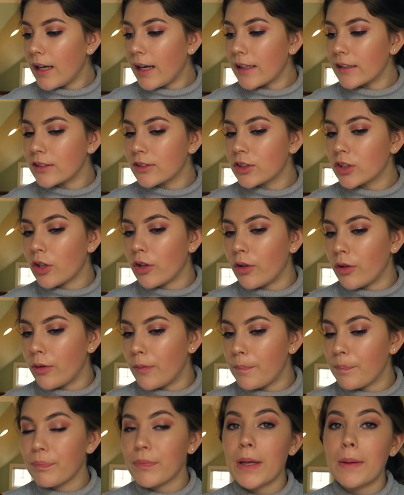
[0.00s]
And so
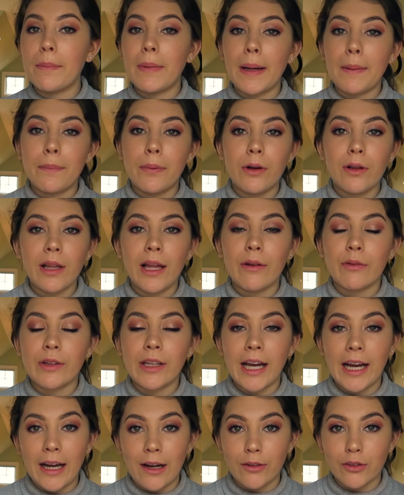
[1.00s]
my pull-out
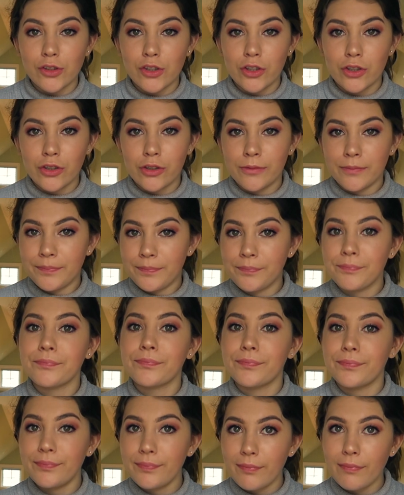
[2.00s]
couch
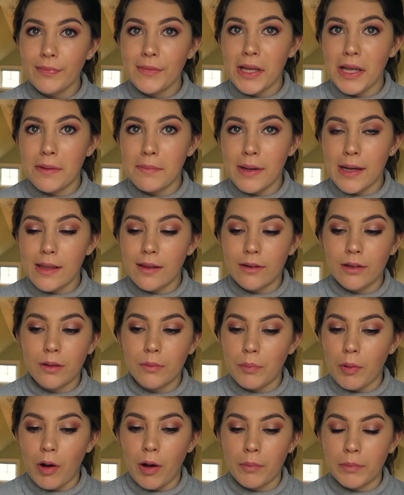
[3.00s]
in my
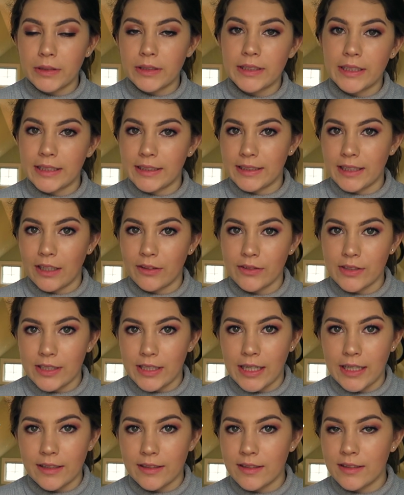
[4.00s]
little apartment thing
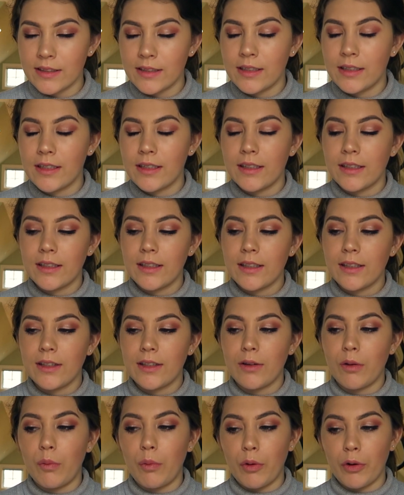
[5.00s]
downstairs
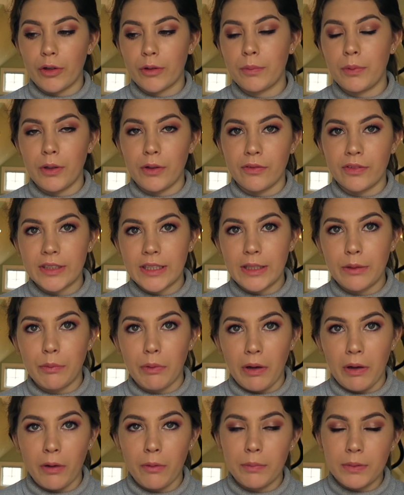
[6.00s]
worked perfectly
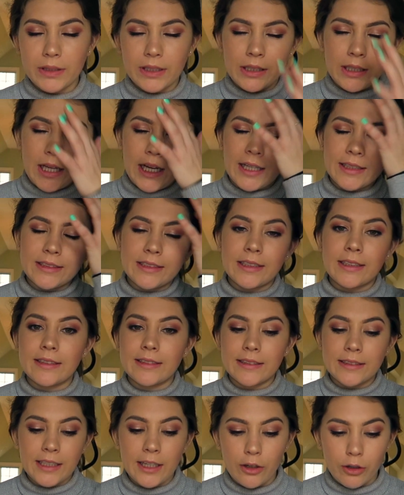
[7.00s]
well, but the lighting
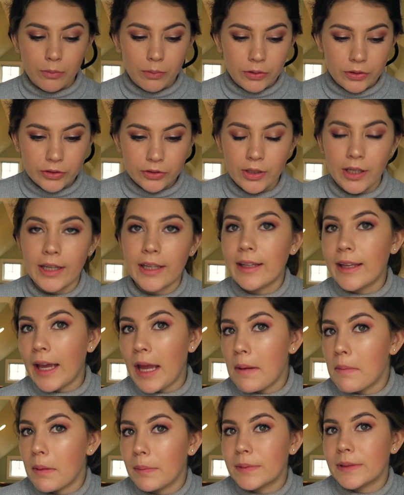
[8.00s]
is terrible, so I
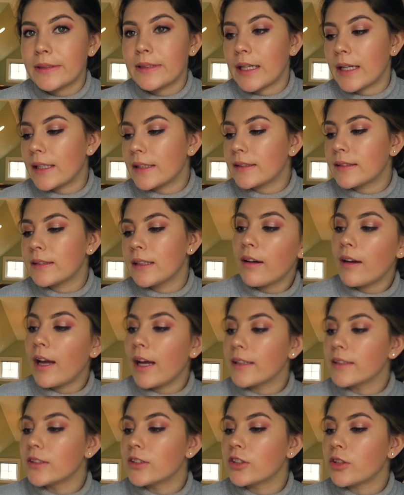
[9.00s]
came upstairs
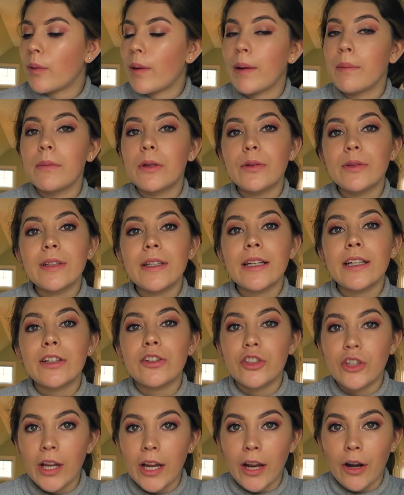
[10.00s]
and so I'm using
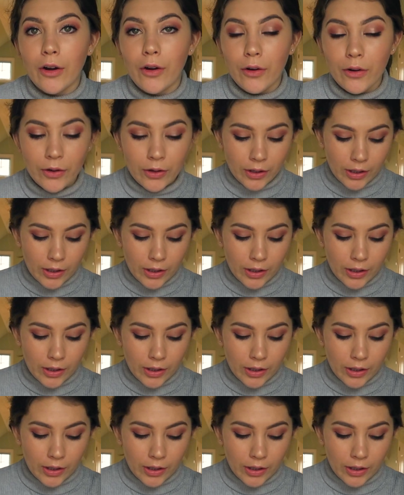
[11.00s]
a chair.